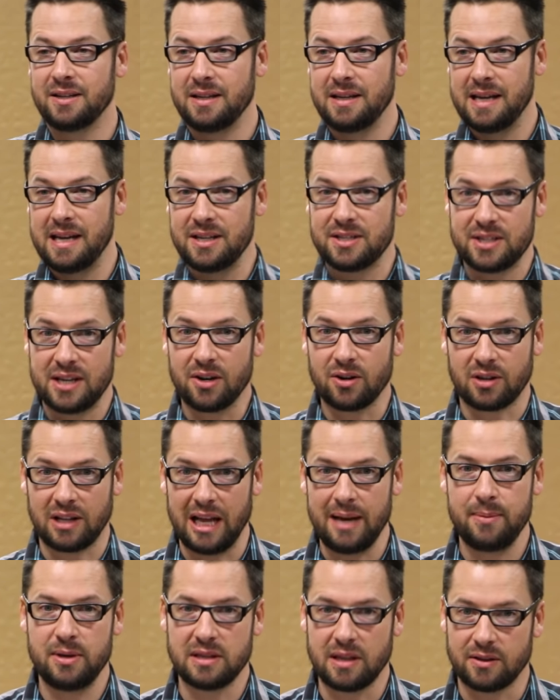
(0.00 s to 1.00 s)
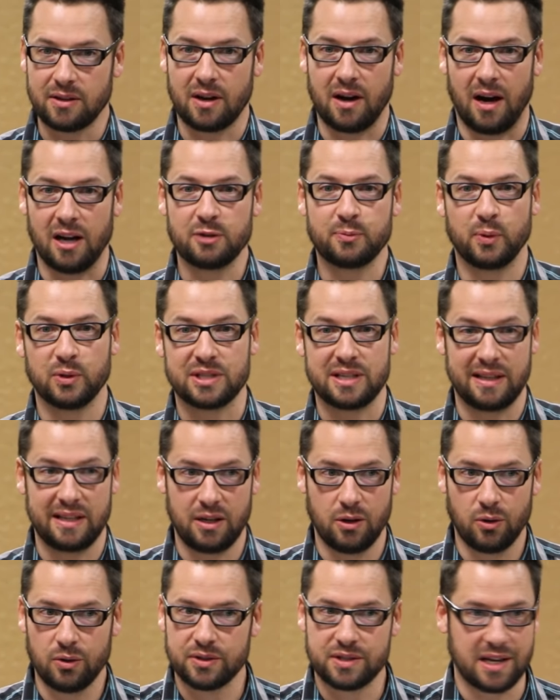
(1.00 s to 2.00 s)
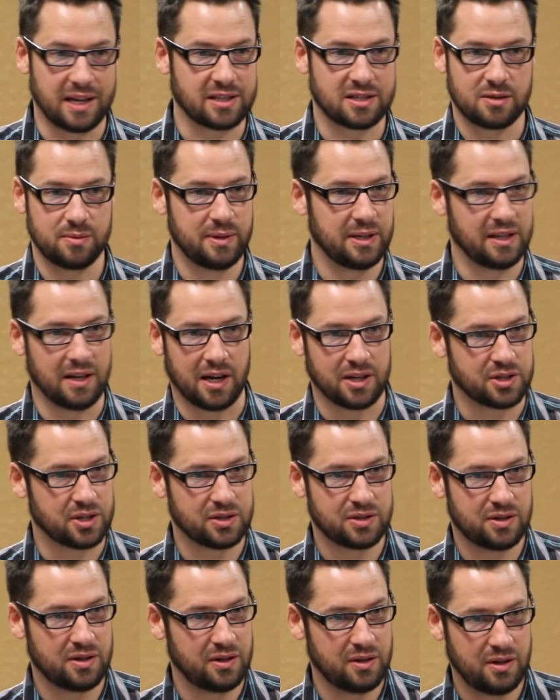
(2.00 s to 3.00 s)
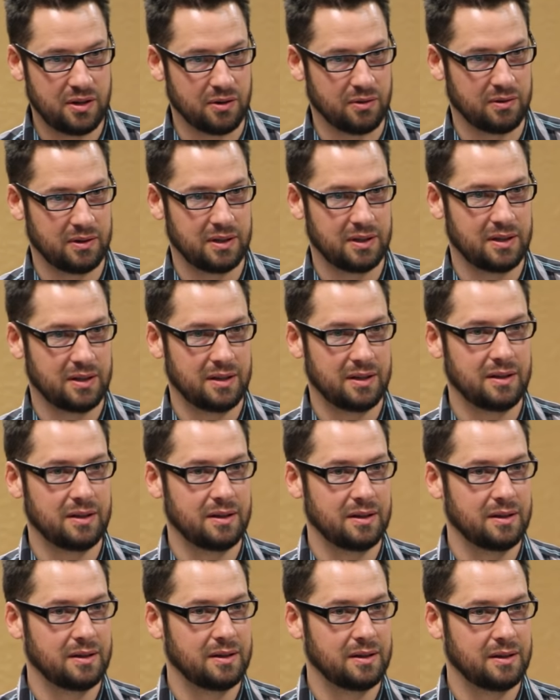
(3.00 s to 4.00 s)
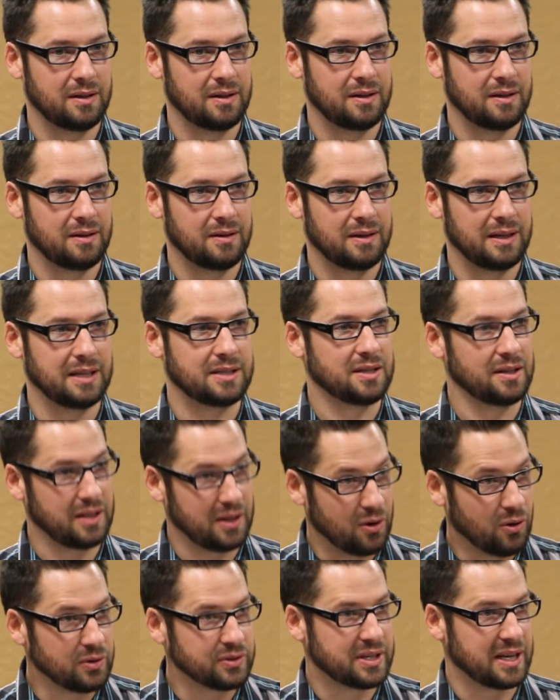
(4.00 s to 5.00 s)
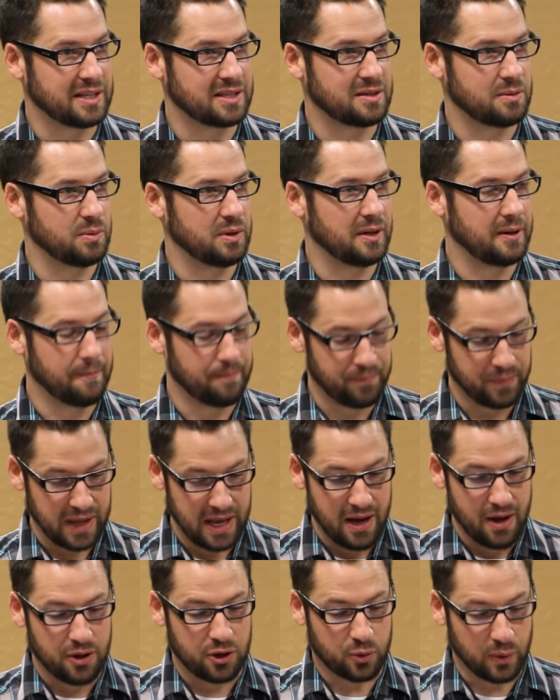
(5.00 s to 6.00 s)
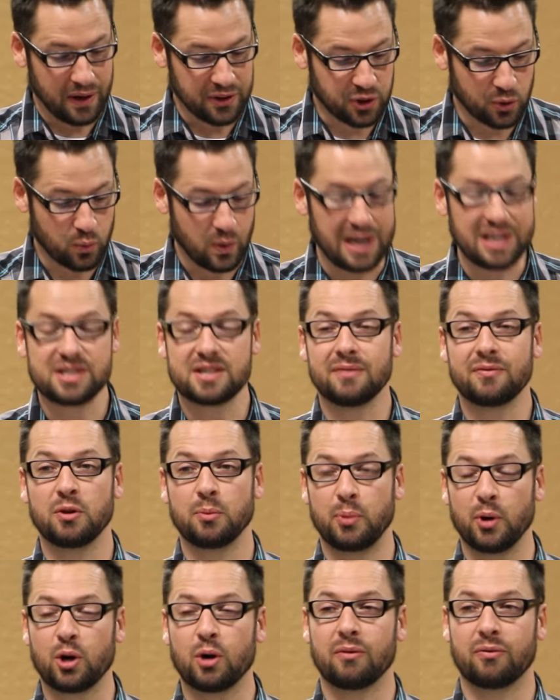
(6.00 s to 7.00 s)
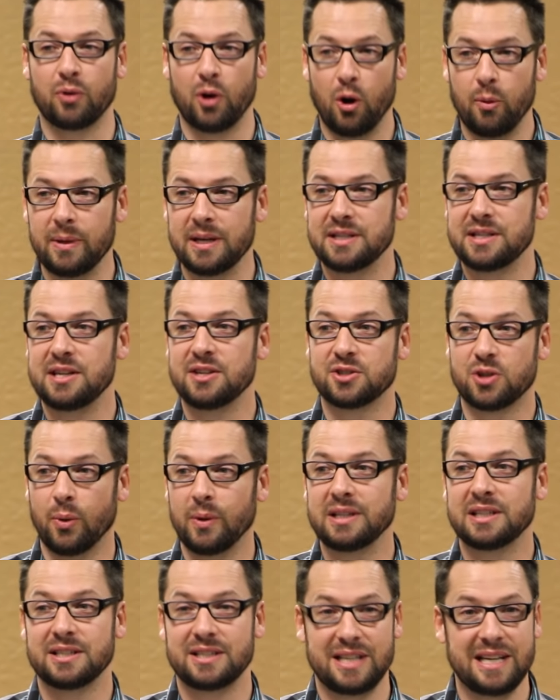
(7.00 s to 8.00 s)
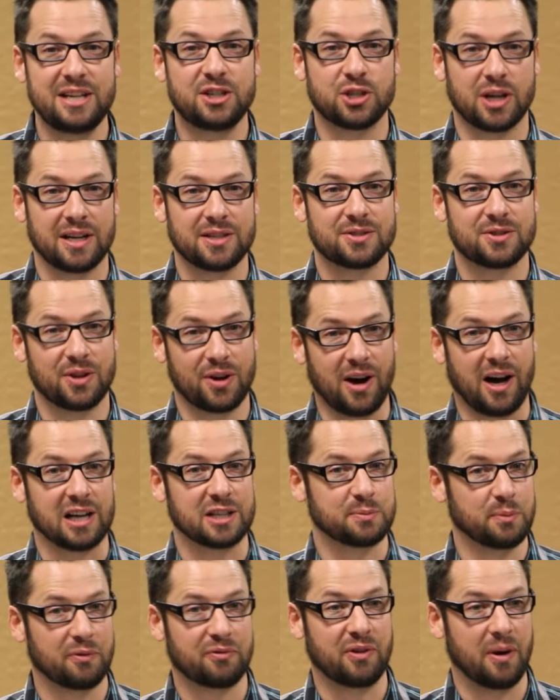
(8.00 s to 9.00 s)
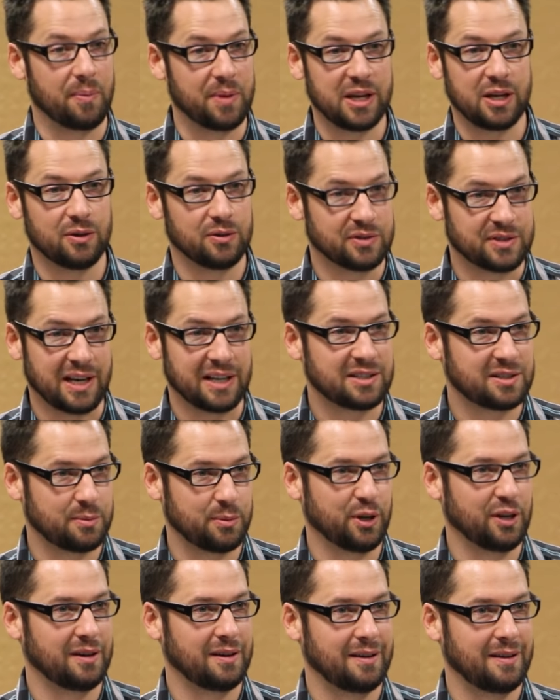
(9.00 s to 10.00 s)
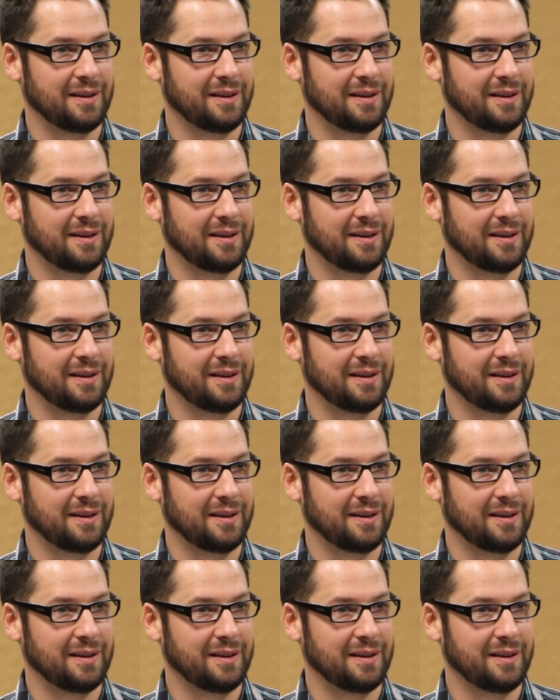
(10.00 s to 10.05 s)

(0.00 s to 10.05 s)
He's here claiming that the gospel is in the Old Testament, not just the New. It's in the Old Testament. Throughout the rest of the book of Romans, he's going to teach us the gospel from the Old Testament.